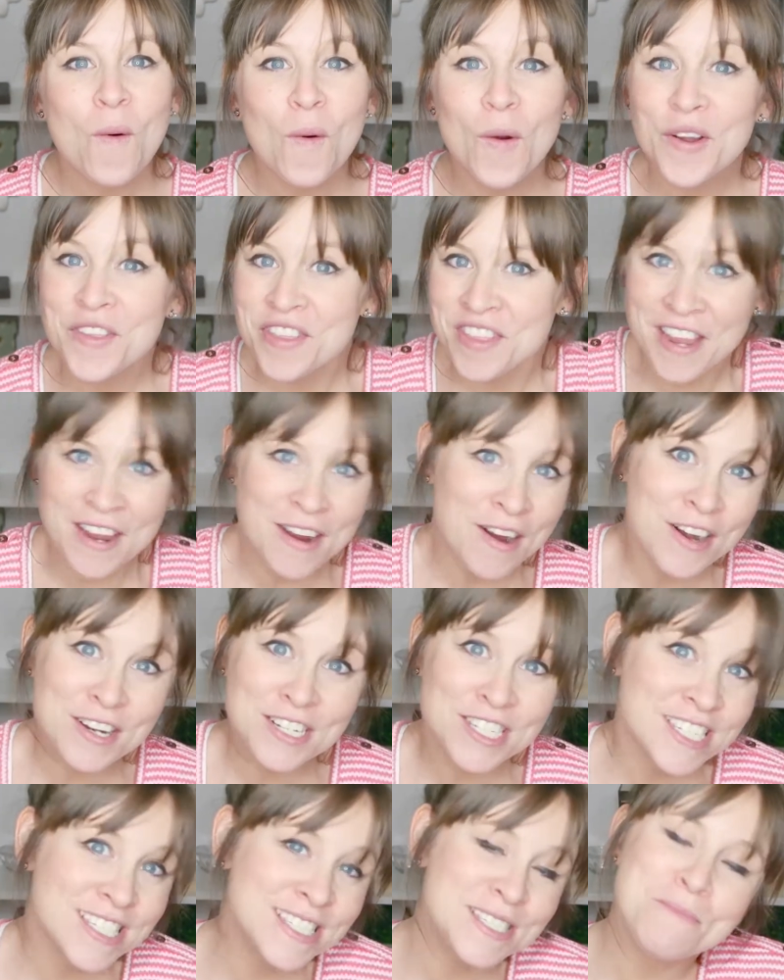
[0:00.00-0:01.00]
or they
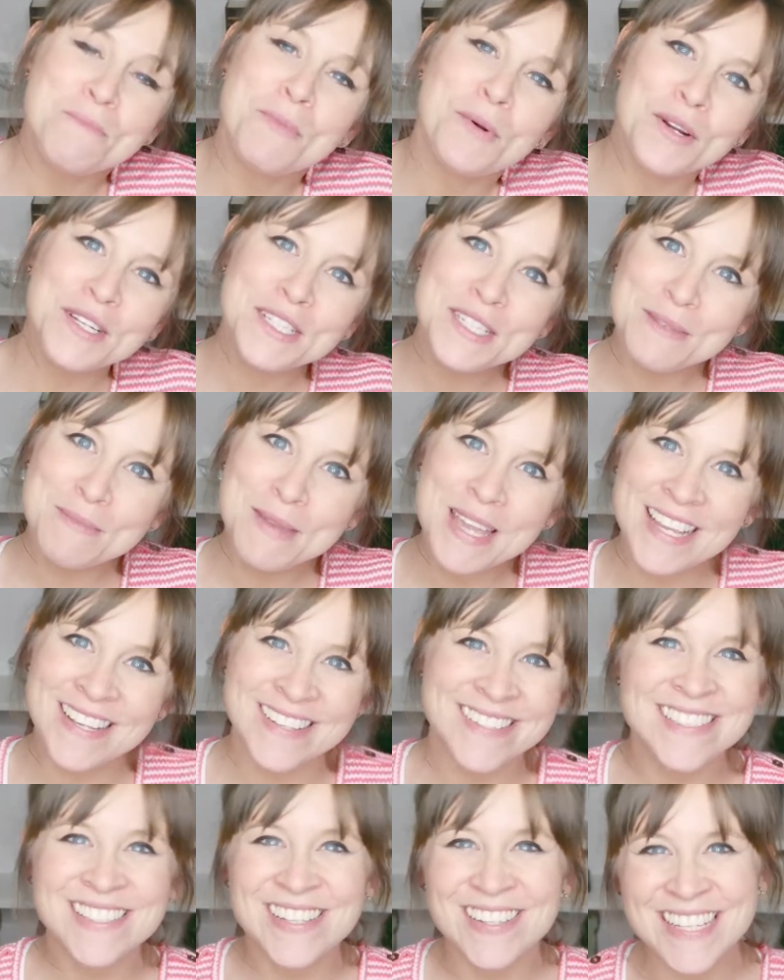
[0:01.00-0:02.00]
are just important to
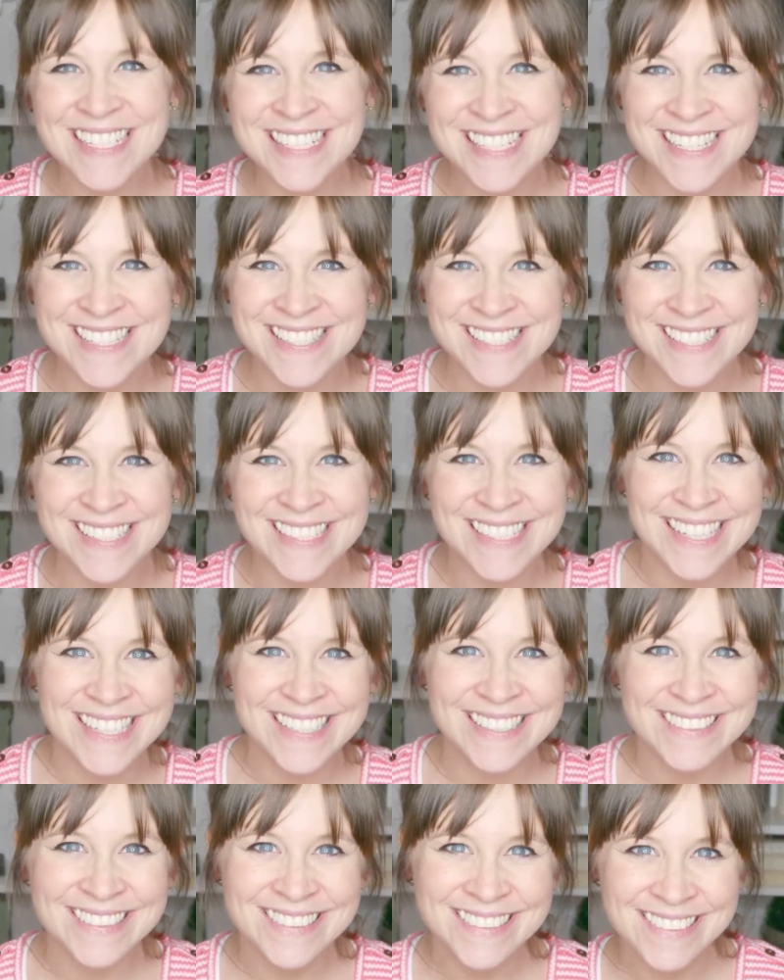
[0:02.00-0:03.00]
me. So let's get
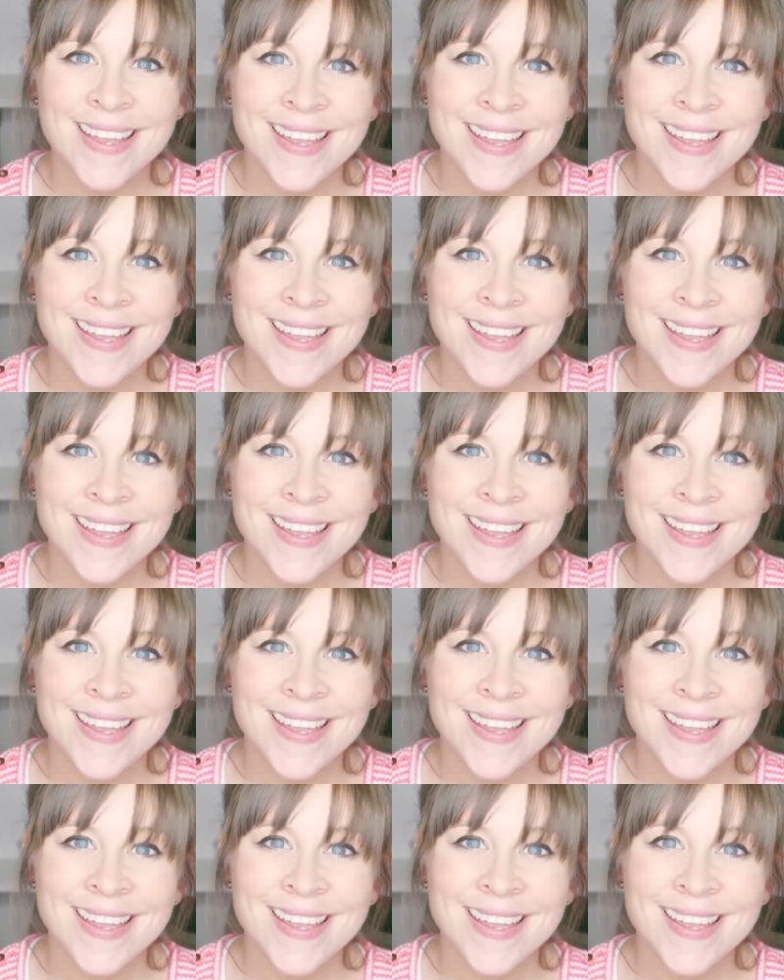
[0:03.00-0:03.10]
started.